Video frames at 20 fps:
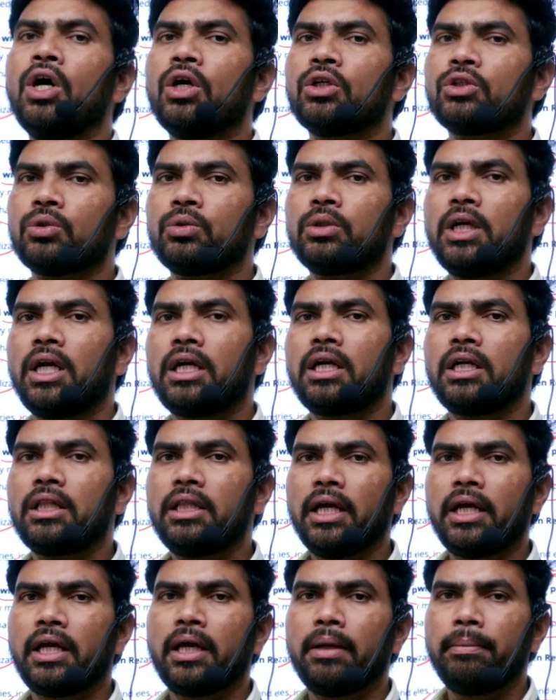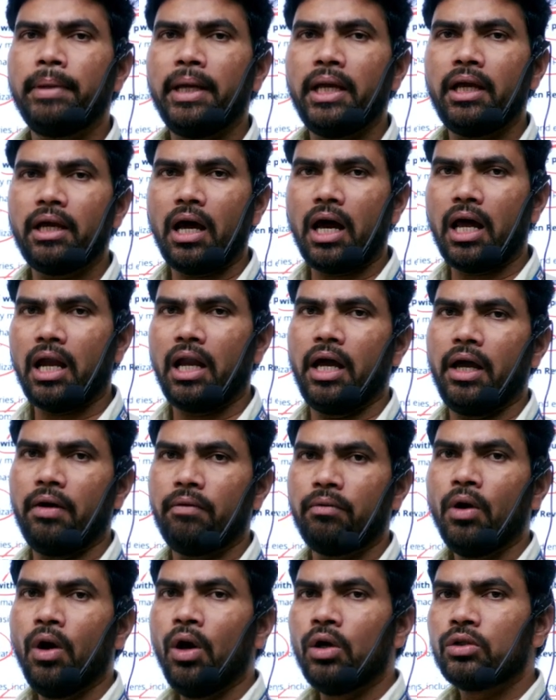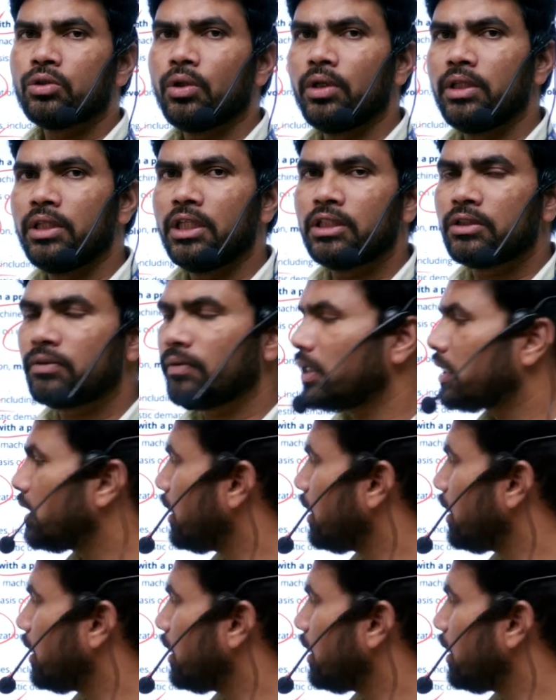so that they can be alive. So in this way,